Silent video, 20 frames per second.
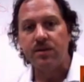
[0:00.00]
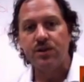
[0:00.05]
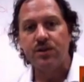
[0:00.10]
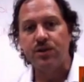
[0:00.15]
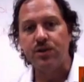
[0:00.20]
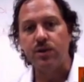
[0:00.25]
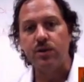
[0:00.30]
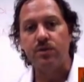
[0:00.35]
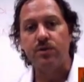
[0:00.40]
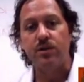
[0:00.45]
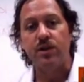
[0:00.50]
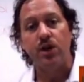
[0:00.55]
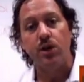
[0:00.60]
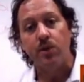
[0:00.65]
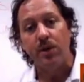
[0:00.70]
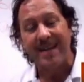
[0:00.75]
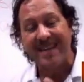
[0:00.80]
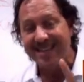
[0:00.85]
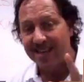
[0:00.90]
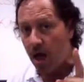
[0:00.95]
the truth, you
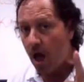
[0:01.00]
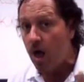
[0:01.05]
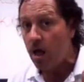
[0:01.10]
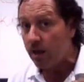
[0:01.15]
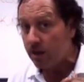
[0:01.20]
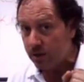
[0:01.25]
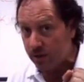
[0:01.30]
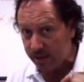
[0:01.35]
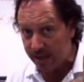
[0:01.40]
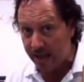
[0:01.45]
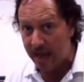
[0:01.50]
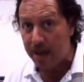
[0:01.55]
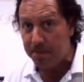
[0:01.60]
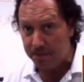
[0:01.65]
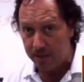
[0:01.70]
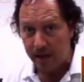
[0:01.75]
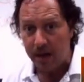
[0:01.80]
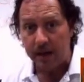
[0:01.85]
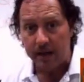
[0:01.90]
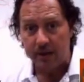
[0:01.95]
acknowledge that
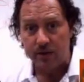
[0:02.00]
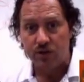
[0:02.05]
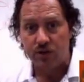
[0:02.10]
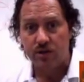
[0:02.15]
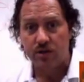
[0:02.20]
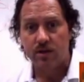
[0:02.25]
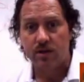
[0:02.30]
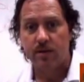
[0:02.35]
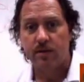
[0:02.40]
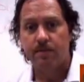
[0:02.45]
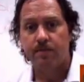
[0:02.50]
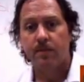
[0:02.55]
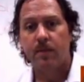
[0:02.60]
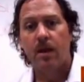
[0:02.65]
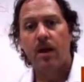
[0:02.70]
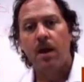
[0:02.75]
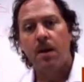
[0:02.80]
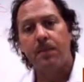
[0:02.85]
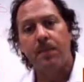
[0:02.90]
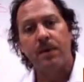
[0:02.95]
much.
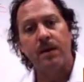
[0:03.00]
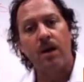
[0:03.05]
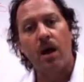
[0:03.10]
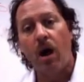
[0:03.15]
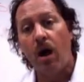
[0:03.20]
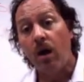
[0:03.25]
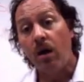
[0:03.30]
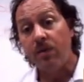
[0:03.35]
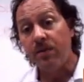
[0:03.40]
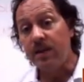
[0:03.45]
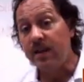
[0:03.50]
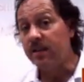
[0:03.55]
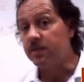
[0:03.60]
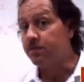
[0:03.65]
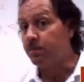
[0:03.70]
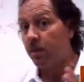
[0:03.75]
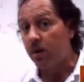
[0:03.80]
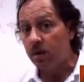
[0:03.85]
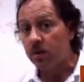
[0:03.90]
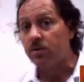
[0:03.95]
But all these
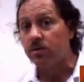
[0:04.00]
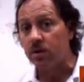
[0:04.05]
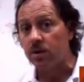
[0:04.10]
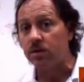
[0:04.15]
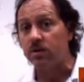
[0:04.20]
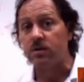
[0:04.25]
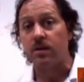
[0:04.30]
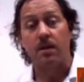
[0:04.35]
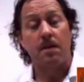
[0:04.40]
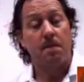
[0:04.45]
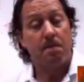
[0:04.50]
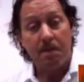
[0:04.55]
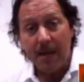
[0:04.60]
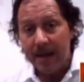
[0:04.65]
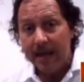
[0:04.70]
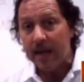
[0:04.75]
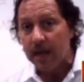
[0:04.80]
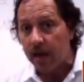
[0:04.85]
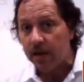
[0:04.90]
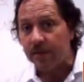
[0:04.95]
birthers,
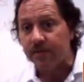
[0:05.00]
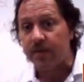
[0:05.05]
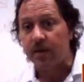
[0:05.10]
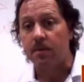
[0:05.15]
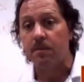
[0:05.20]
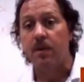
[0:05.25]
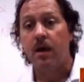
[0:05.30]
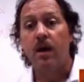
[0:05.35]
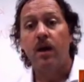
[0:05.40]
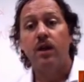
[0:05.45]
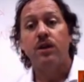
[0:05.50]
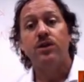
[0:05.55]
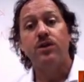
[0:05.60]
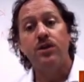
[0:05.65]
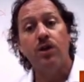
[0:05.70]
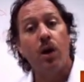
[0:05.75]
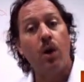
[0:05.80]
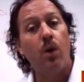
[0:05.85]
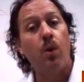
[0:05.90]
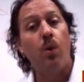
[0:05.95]
many of them,
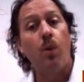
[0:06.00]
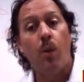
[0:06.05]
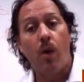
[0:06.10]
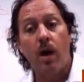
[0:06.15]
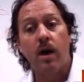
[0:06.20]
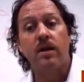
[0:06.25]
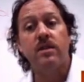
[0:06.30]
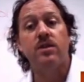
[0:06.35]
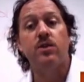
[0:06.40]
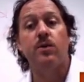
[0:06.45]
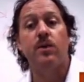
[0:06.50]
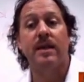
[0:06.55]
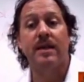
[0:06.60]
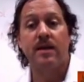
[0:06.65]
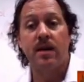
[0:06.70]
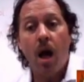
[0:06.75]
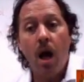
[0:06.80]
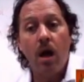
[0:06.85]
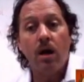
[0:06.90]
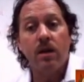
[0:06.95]
don't want to
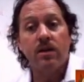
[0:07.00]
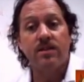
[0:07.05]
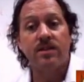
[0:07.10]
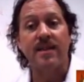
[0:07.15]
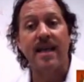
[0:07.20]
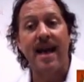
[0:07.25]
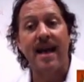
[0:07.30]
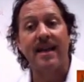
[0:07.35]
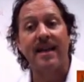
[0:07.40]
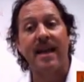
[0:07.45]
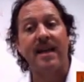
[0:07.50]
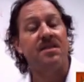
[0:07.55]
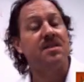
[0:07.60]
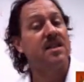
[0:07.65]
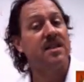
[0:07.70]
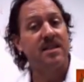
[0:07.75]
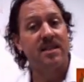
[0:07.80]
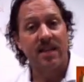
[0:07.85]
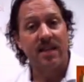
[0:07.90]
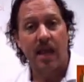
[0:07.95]
acknowledge that. At the
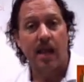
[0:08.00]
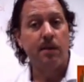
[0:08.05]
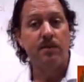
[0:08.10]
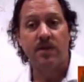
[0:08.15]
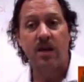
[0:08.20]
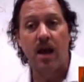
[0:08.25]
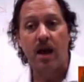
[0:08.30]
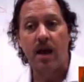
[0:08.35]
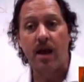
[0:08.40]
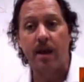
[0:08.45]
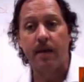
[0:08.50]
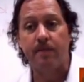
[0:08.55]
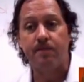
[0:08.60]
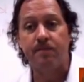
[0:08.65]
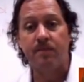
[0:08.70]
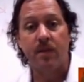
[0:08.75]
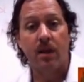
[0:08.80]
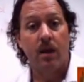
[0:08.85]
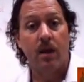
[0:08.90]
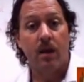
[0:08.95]
same time,